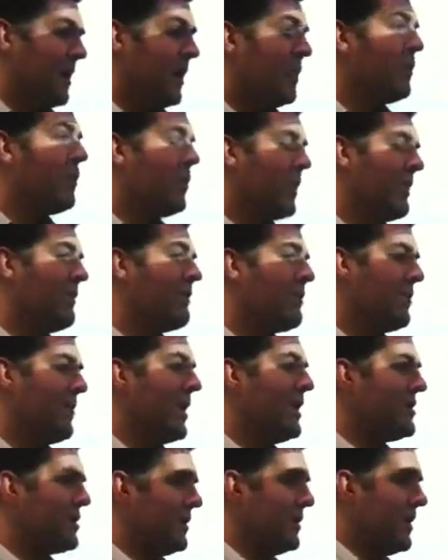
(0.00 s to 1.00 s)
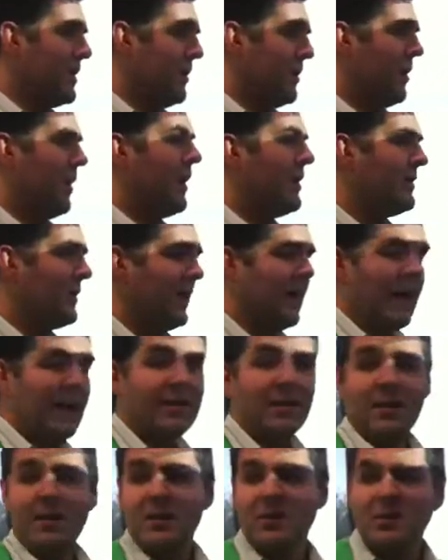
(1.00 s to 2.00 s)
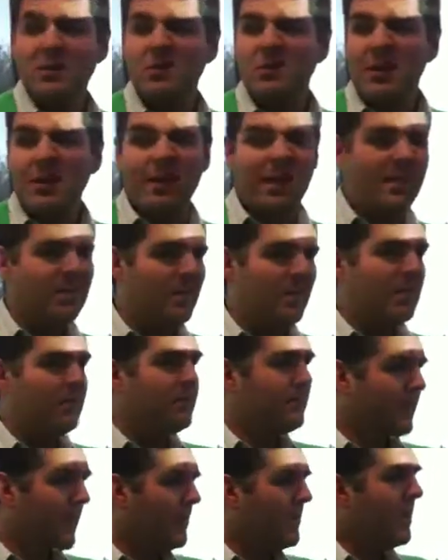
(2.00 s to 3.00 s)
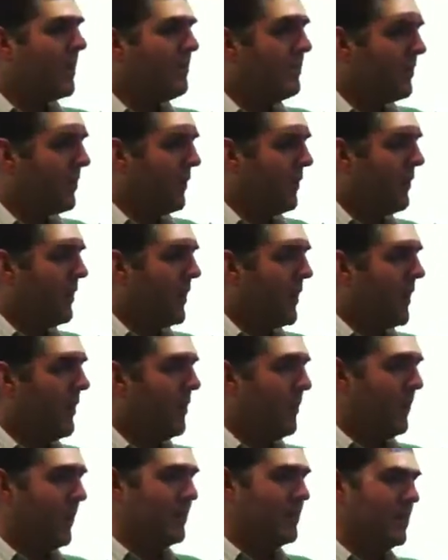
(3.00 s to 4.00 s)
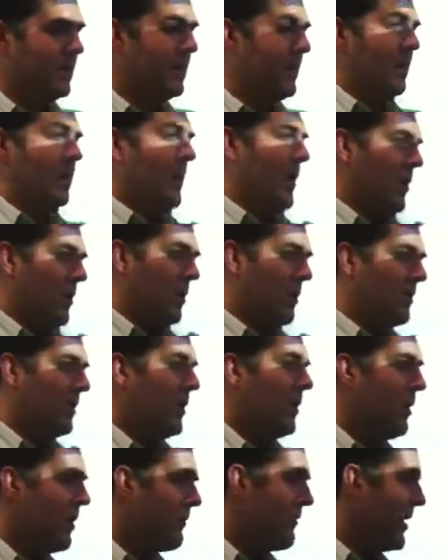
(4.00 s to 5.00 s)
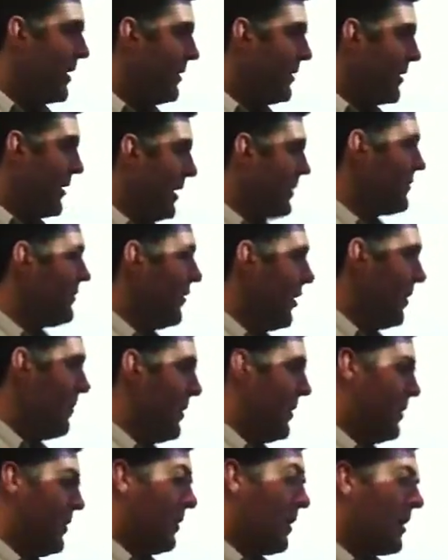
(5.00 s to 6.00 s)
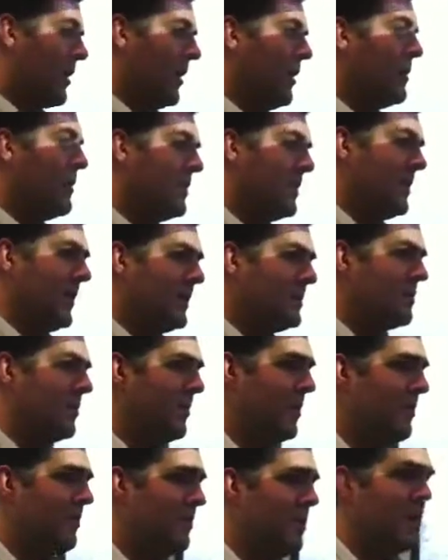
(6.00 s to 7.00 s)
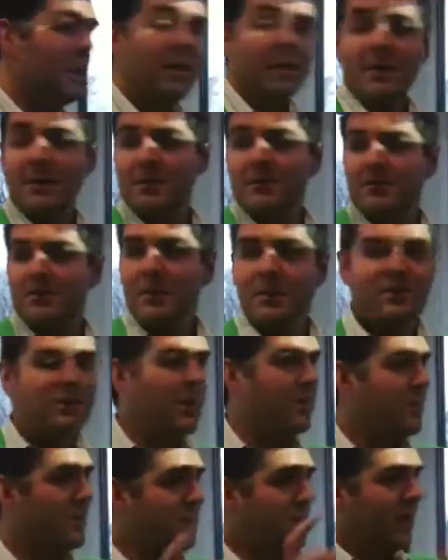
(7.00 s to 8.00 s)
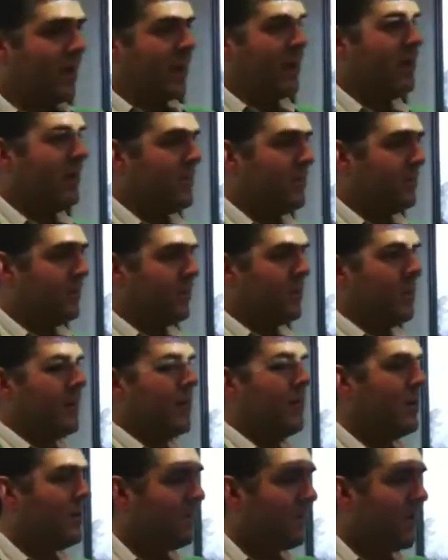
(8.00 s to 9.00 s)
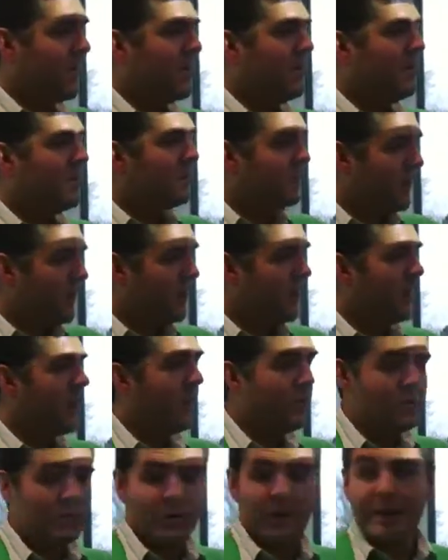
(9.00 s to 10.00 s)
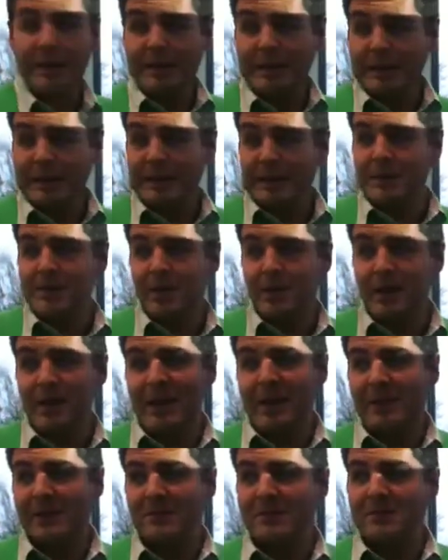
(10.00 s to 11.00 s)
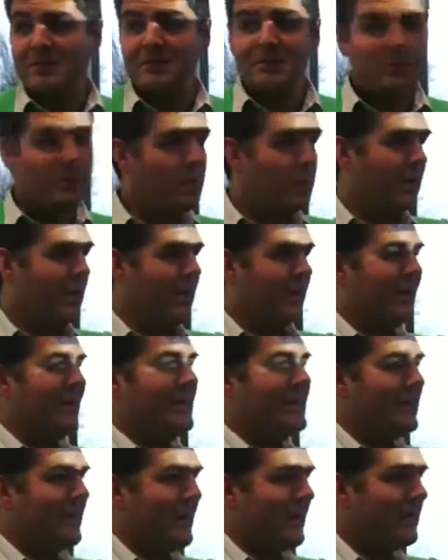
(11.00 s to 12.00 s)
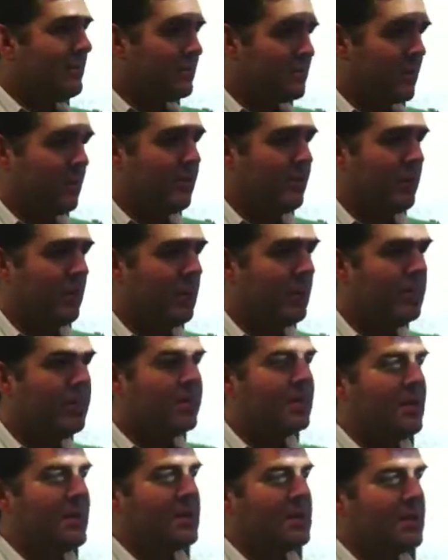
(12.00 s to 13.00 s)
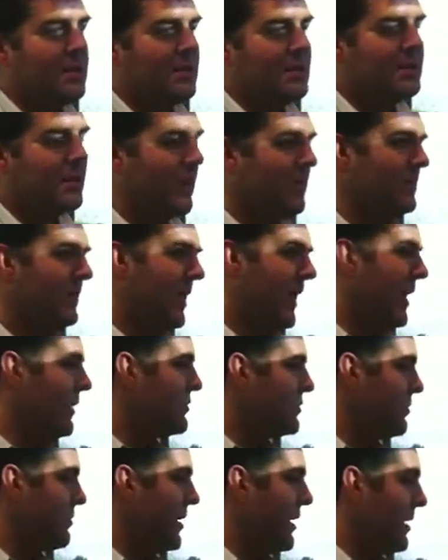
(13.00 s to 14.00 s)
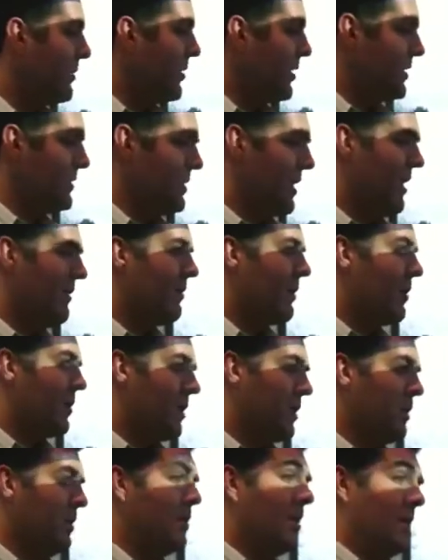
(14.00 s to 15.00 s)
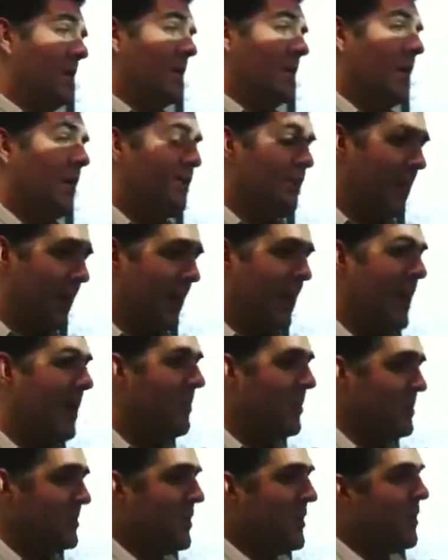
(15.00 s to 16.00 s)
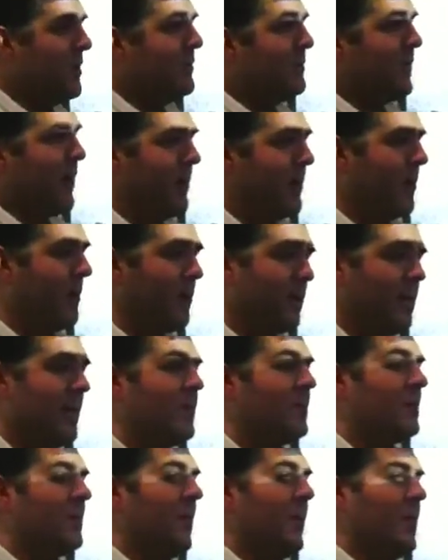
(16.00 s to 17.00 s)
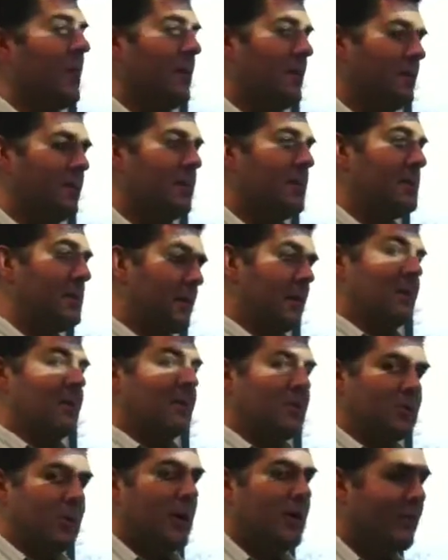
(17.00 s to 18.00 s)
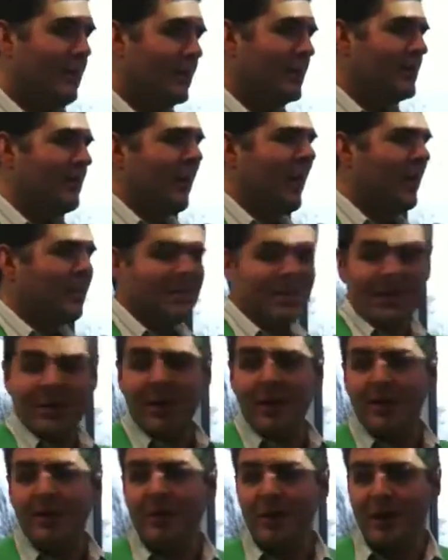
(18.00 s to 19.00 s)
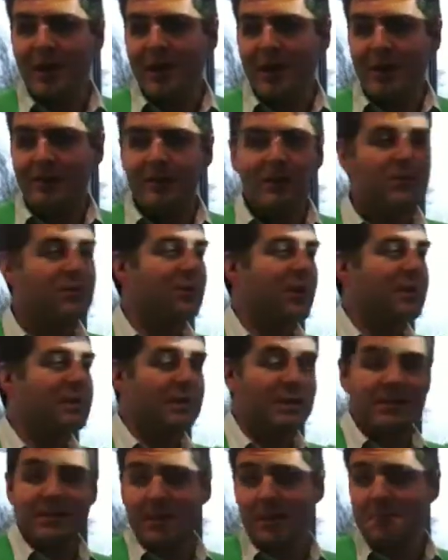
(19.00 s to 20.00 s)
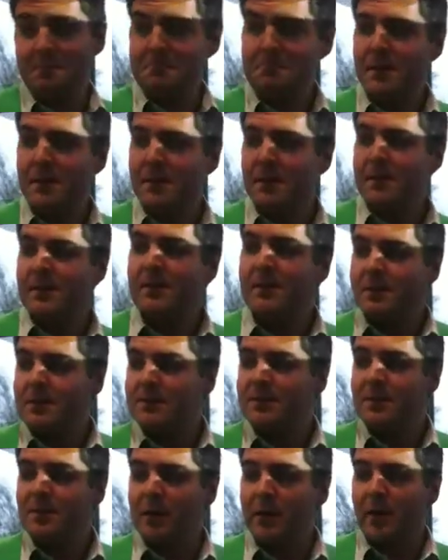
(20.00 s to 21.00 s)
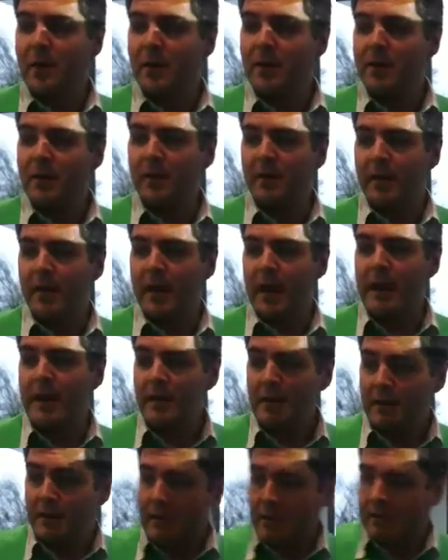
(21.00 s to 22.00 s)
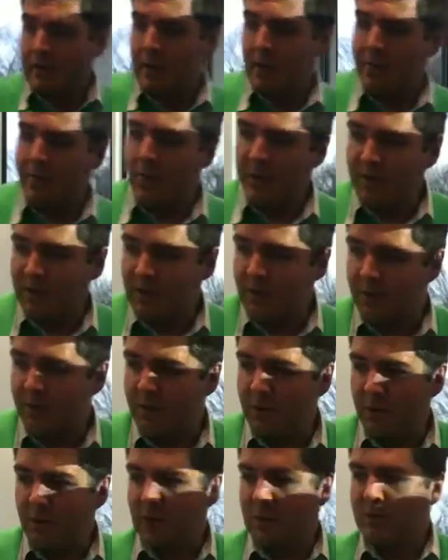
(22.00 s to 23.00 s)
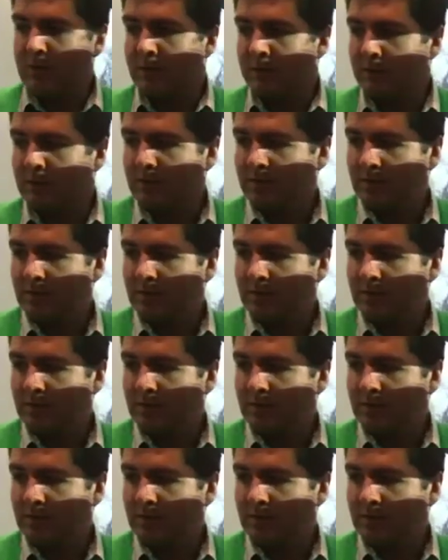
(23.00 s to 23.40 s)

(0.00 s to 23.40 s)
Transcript: and all the information that you'd like to get. Usually there's a phone number on there or there's a long URL you have to type in or a code you need to remember. This time you just take it, the thing with your phone and you go to it. So again, it's quick and easy, simple, potentially saves the council money because you haven't got you then ringing up because you can't find it on the website and you're trying to interact and you can't do it and you get frustrated. So similar kind of thing there. A couple more examples.